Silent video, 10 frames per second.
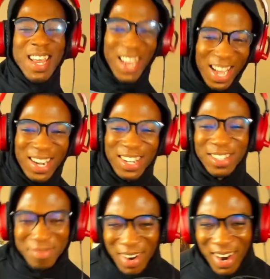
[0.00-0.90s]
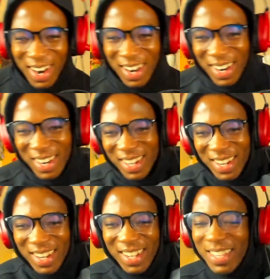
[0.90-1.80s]
eh?
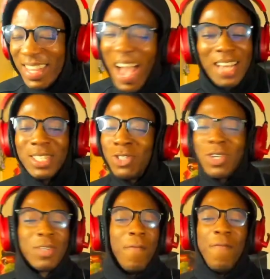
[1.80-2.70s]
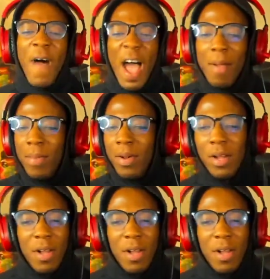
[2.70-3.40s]
oh, Nah, this is just a vibe.